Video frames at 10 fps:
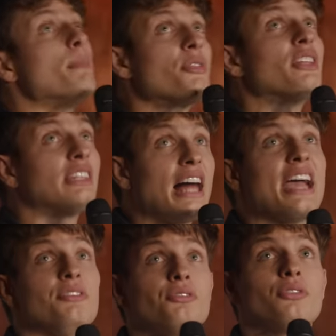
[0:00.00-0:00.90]
about the
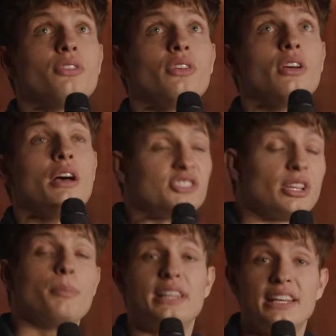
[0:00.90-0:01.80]
life of
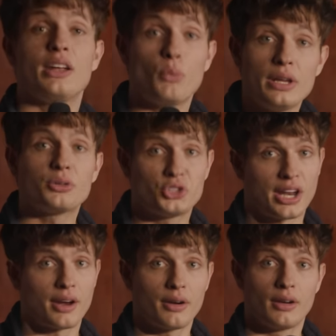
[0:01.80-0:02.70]
somebody in a
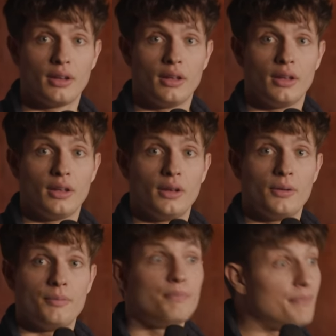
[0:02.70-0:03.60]
wheelchair,
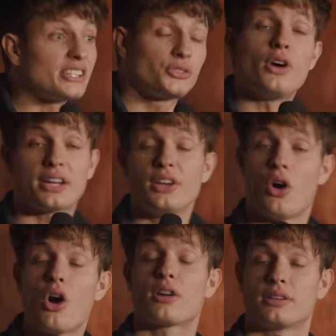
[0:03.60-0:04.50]
that's fucking
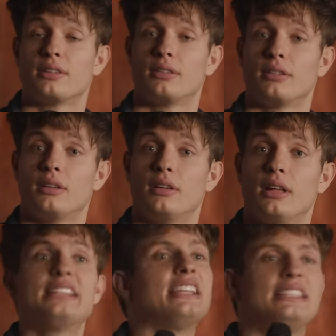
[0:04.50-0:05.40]
hard.
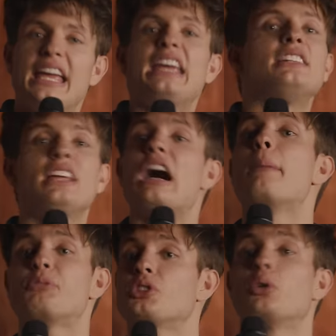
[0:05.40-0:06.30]
It's a daily
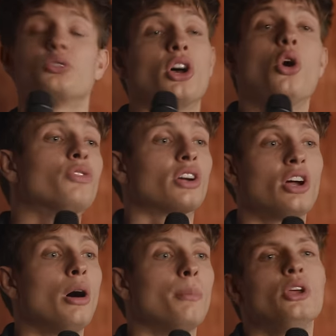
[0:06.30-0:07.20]
obstacle to
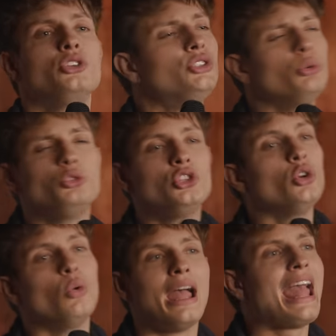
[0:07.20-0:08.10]
overcome to
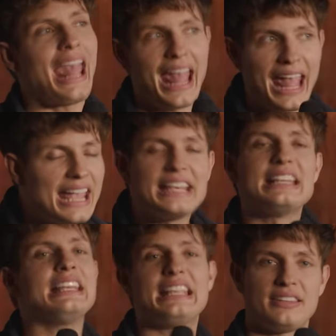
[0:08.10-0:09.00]
do
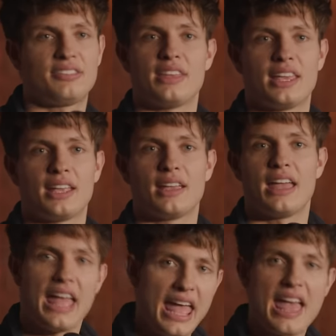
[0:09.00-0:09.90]
anything
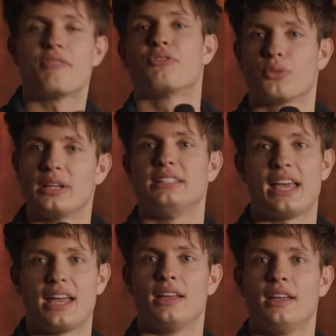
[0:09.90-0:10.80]
every
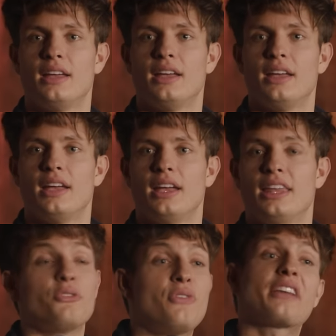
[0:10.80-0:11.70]
day.
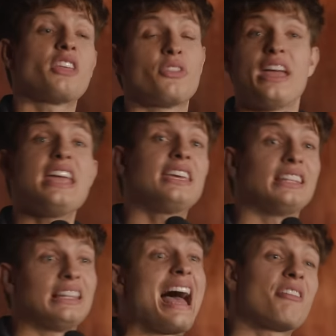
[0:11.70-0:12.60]
And the fact that they
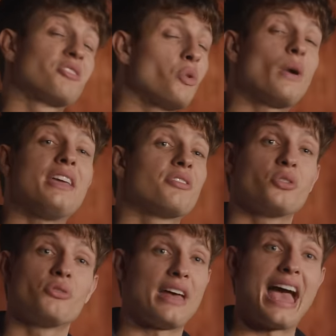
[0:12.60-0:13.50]
can laugh their way
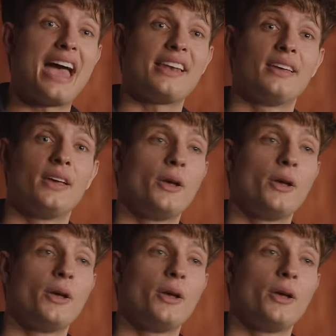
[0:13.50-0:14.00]
through that,